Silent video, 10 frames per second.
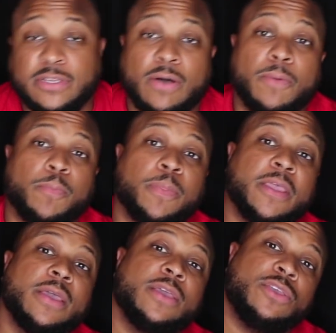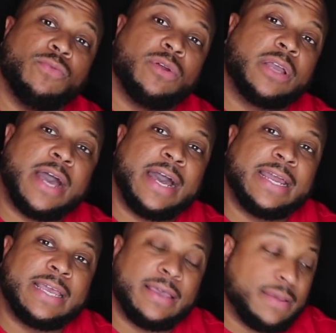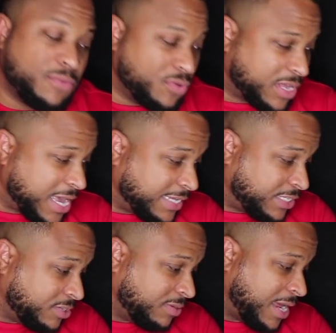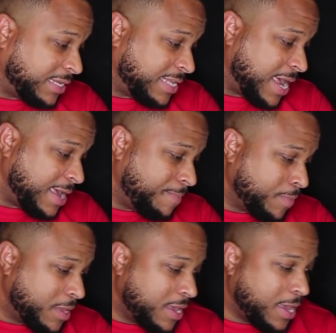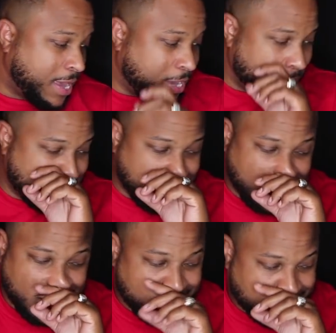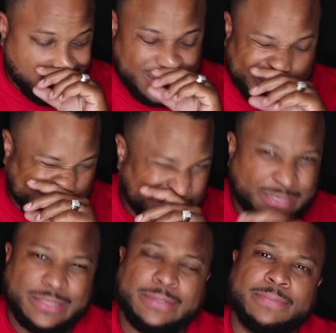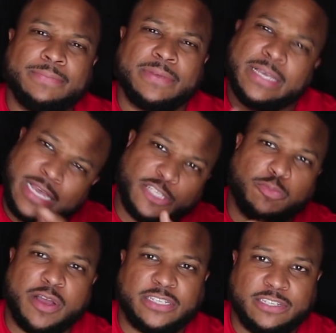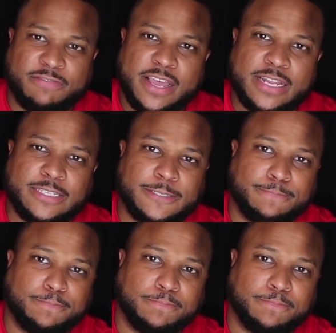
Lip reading: So you want a guy that can communicate to you like that and express his feelings.